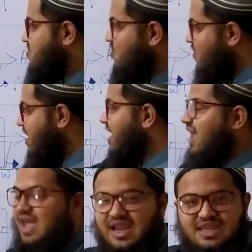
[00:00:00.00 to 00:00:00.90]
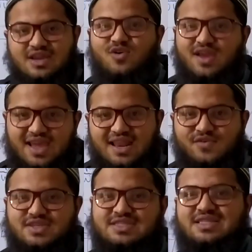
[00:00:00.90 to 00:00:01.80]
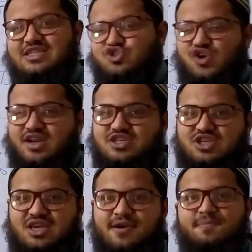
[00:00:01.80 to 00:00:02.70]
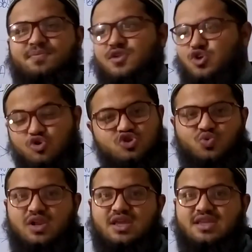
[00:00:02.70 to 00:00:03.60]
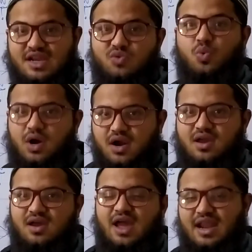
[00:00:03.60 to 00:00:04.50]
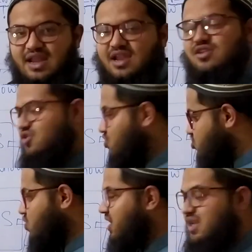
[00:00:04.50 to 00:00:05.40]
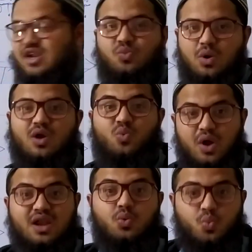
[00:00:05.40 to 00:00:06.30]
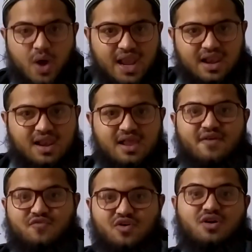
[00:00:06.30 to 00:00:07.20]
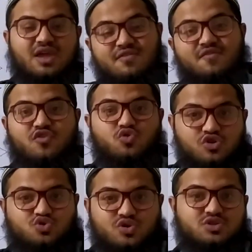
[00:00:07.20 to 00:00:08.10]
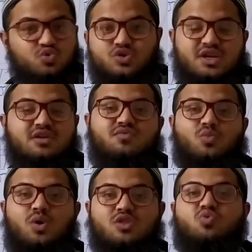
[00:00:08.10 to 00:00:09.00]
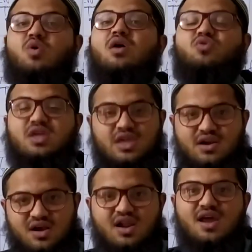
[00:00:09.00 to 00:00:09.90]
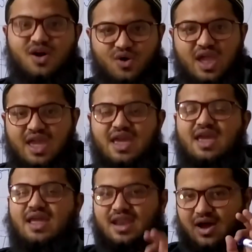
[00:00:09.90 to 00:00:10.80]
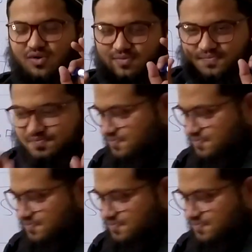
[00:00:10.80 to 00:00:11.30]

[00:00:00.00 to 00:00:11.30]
during inter or A levels, this strategy usually did work, and it usually did work very well for those students who didn't work throughout the year. Okay, now